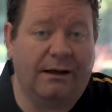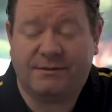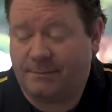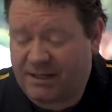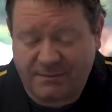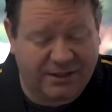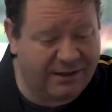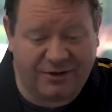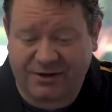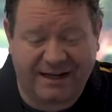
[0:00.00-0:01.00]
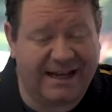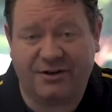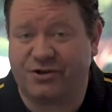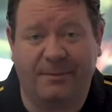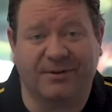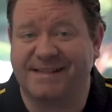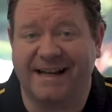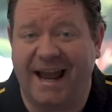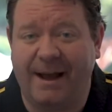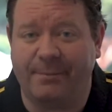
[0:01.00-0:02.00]
Sometimes you're going to get in trouble. It's
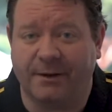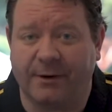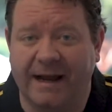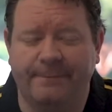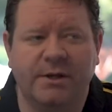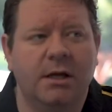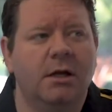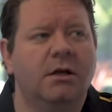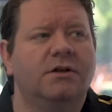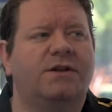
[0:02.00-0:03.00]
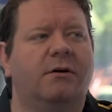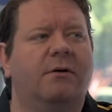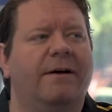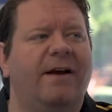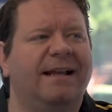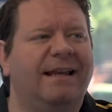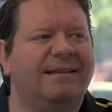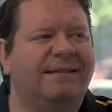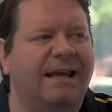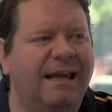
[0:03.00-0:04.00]
going to happen, right? So I've had
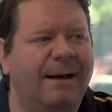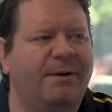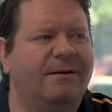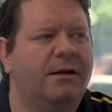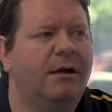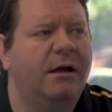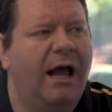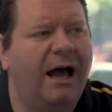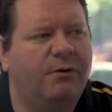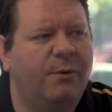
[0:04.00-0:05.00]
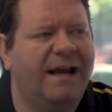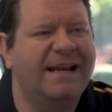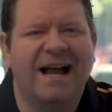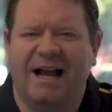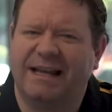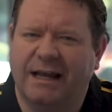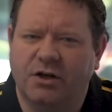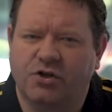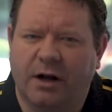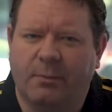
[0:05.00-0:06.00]
kids say, yeah, but how do I not get in
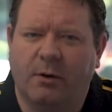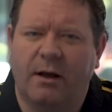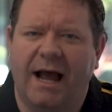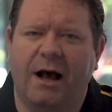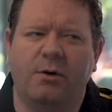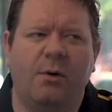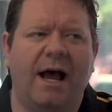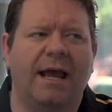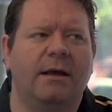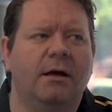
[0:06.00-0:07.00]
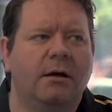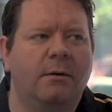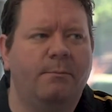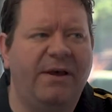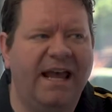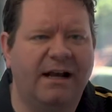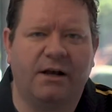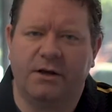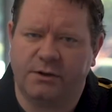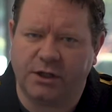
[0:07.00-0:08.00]
trouble? How do I
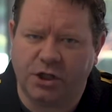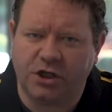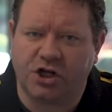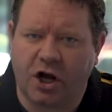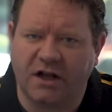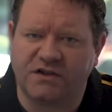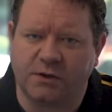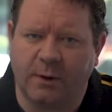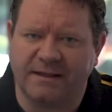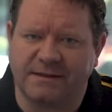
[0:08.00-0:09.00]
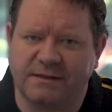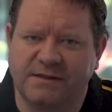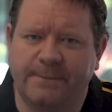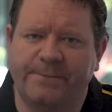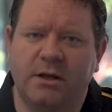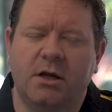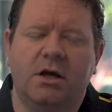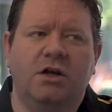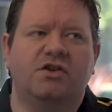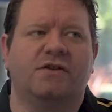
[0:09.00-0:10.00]
pick the good consequences?
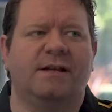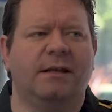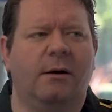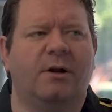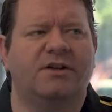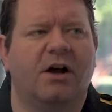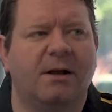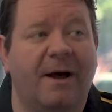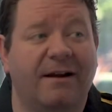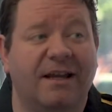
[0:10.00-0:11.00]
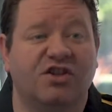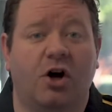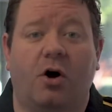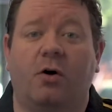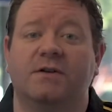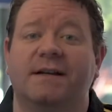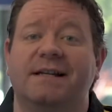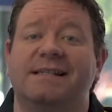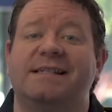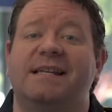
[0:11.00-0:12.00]
So something I want to talk about is
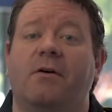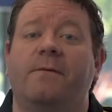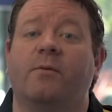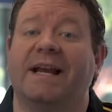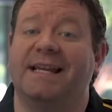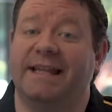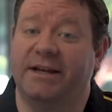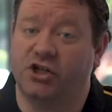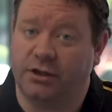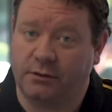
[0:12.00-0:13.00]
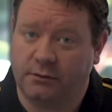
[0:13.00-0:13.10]
called self-regulation.